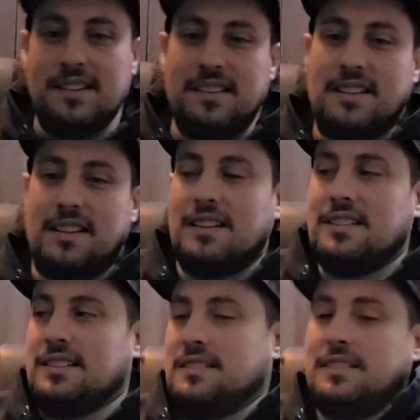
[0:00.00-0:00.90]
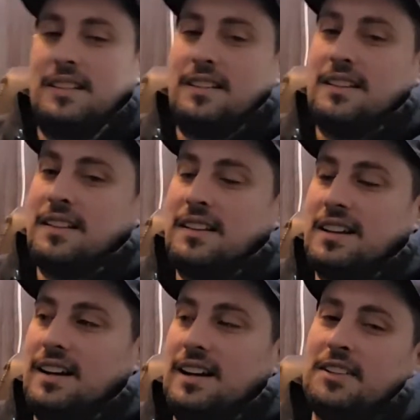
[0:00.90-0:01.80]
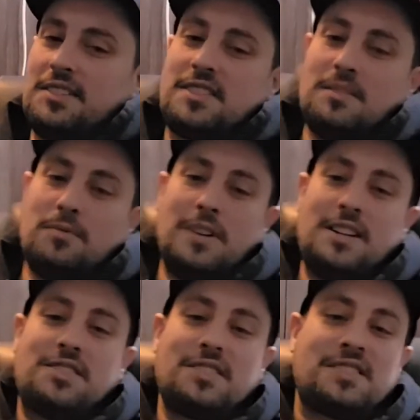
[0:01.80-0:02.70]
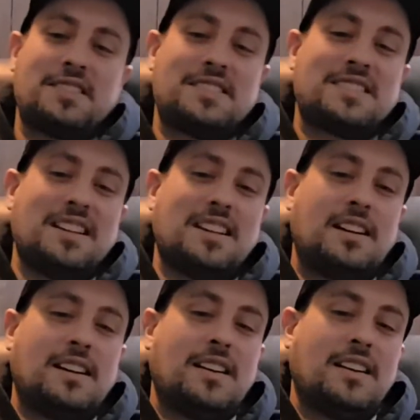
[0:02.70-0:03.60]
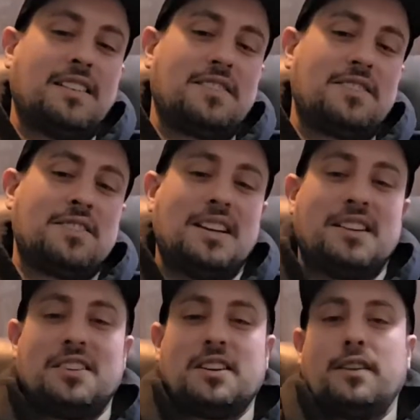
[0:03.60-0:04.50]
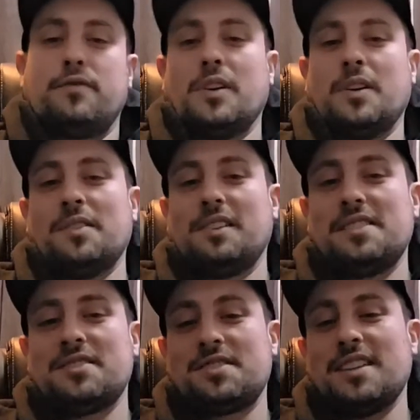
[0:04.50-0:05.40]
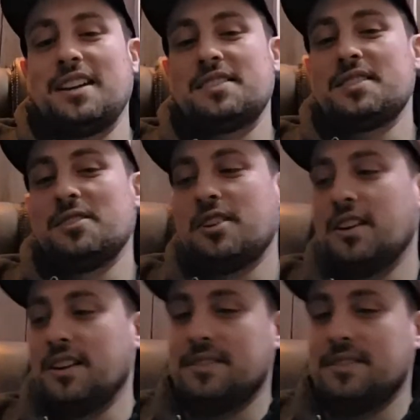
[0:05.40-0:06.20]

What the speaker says: Yeah. Honor some wishes, because let's just say I could have gone further, and let's just say I still could.